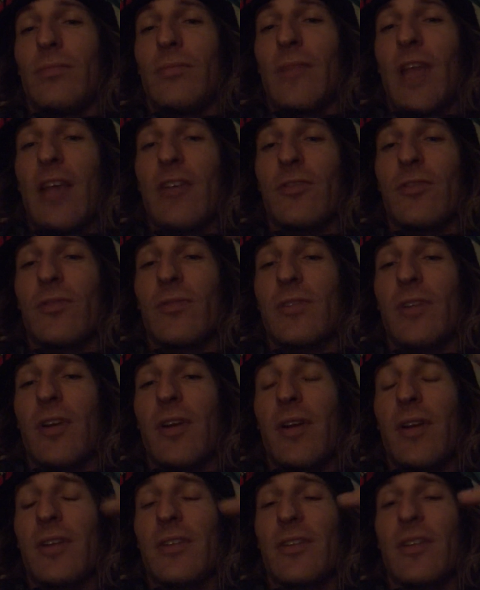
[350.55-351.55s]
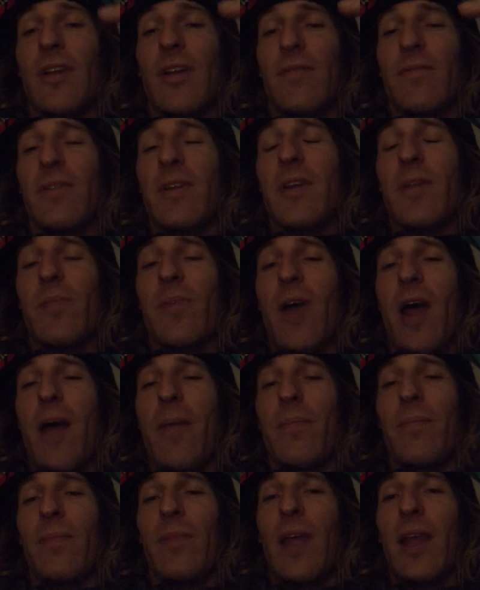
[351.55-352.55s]
esoteric stuff, hip
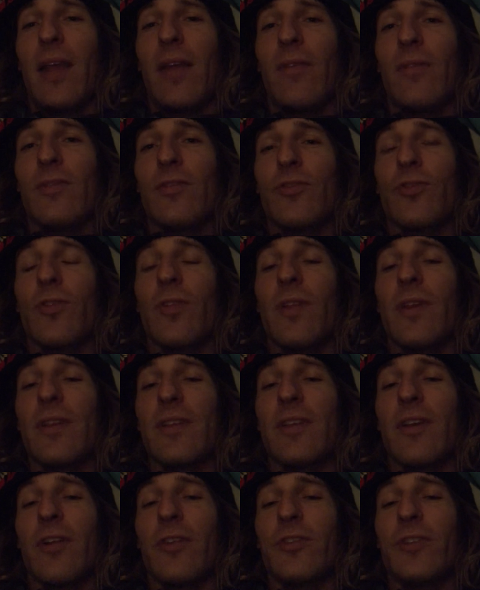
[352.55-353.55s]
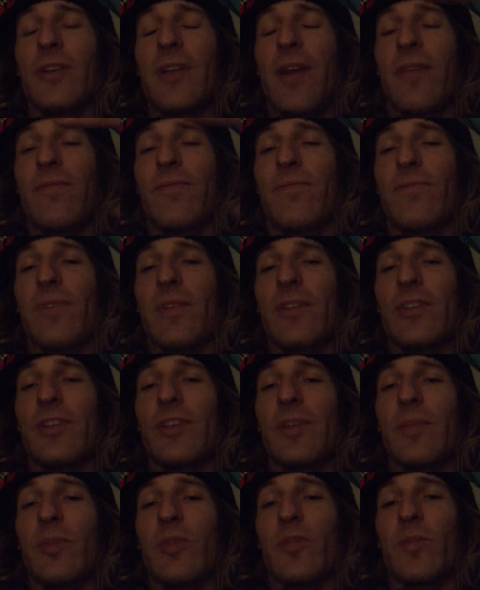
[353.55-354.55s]
hop, like truly intelligent, not for the
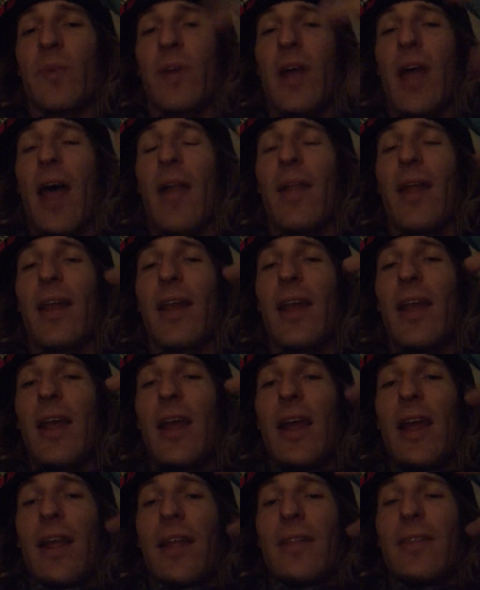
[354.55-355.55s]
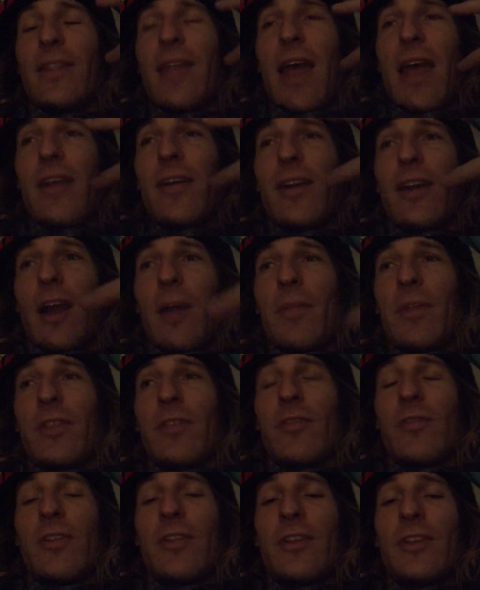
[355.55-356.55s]
sheeples, but I like that you're coming
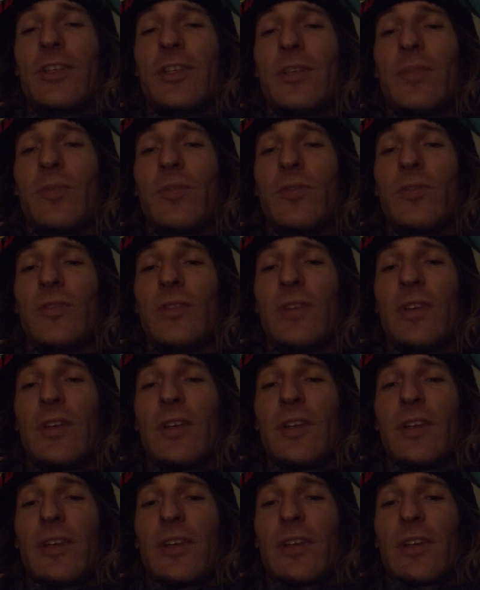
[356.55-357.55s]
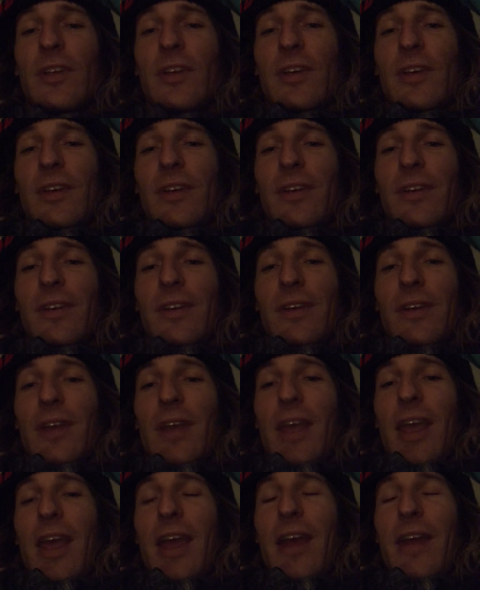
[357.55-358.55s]
through to the sheeples.
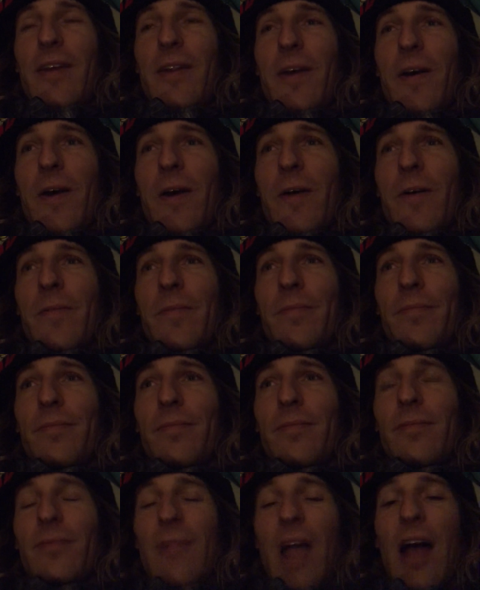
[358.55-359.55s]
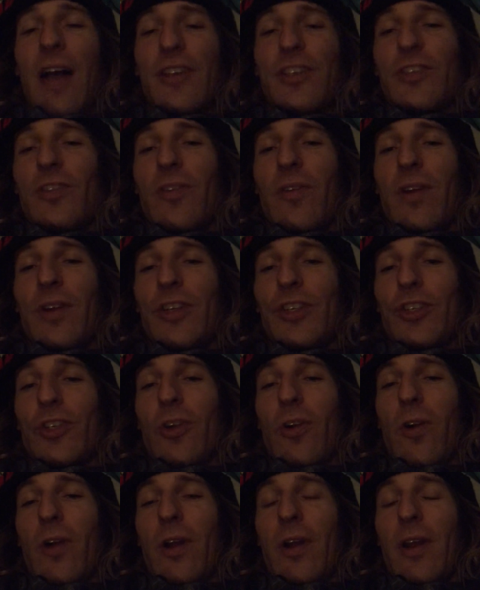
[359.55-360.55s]
And long story
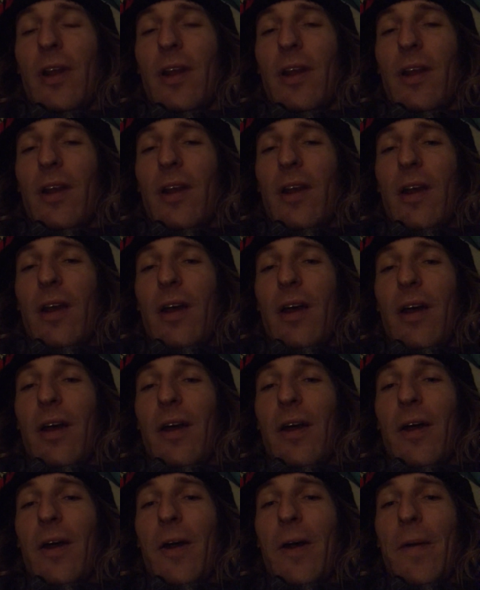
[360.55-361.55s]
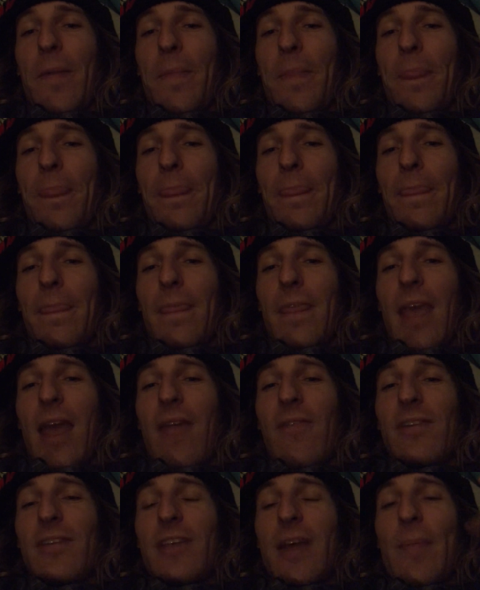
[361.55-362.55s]
short,
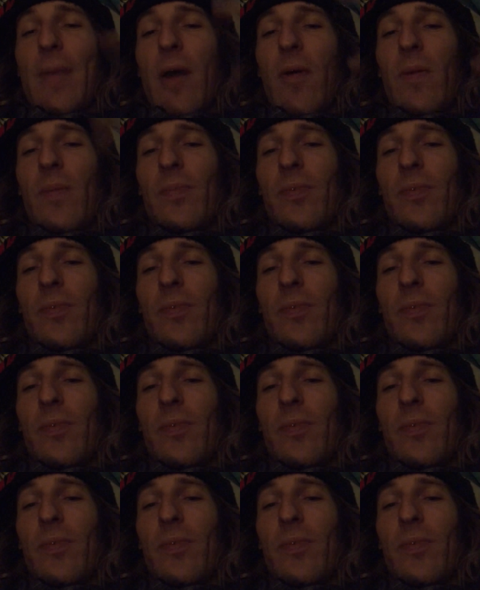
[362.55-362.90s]
every time I would